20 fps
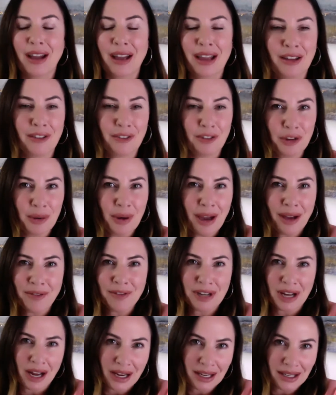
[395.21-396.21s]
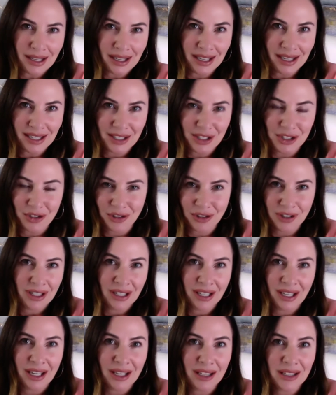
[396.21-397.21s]
If you have 9 kids, you're going
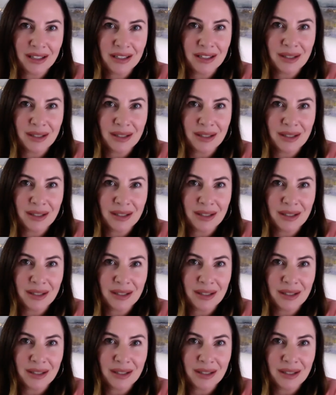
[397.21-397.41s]
to get